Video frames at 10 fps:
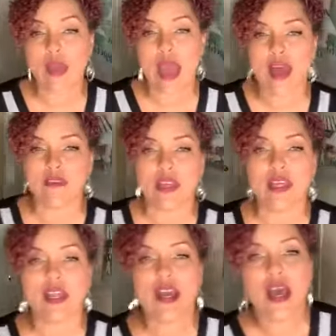do have
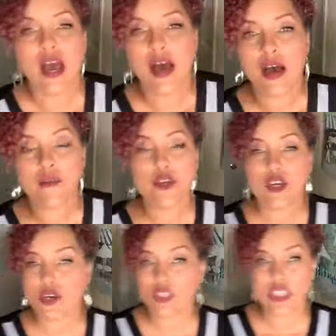it um,
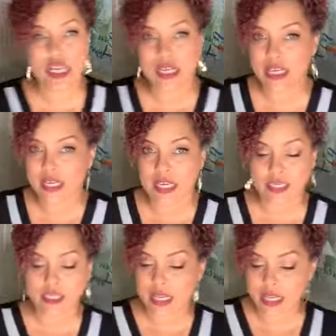negotiating
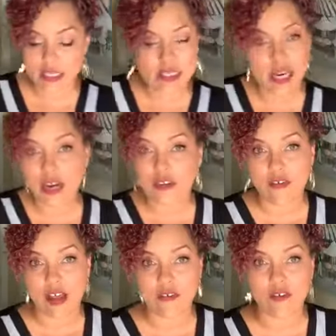is is
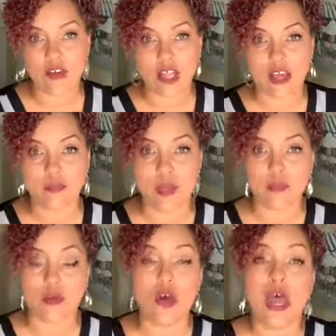terrifying for a lot of
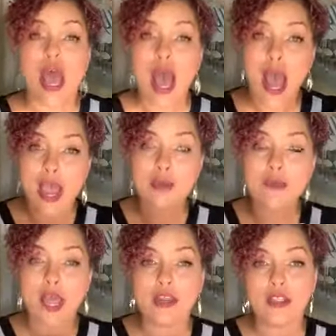people. I
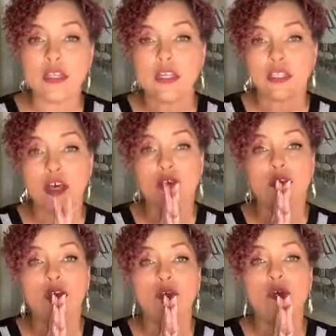am not only going to
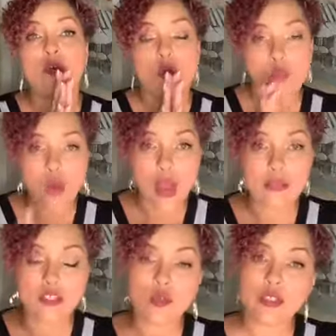tell you
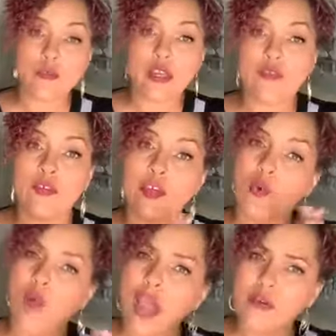why this was a big
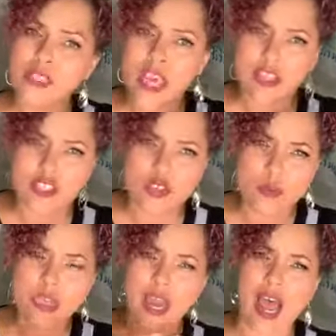fear, why it was kind of
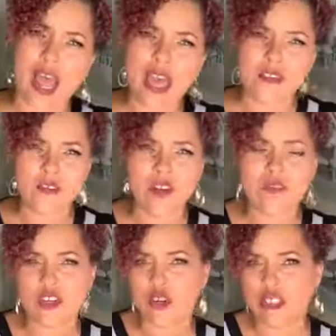stupid that I had a
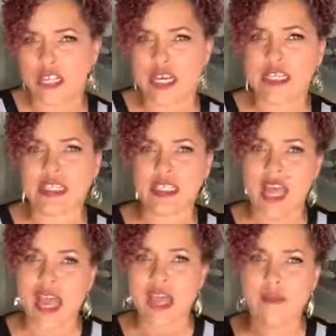fear of negotiating
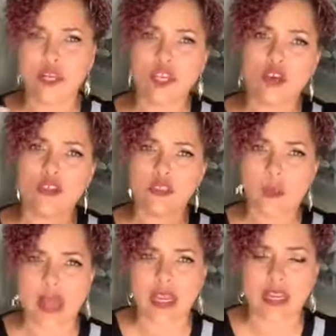since I had been
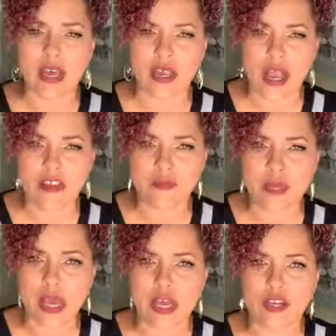coached by an, an
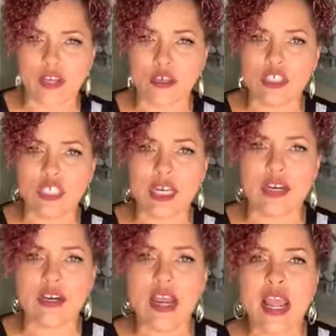FBI
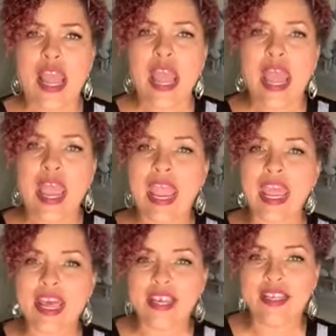negotiator,
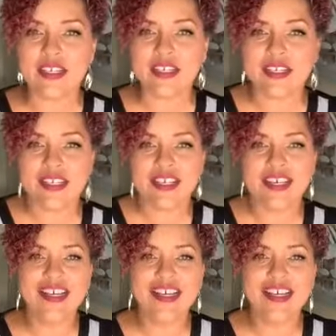and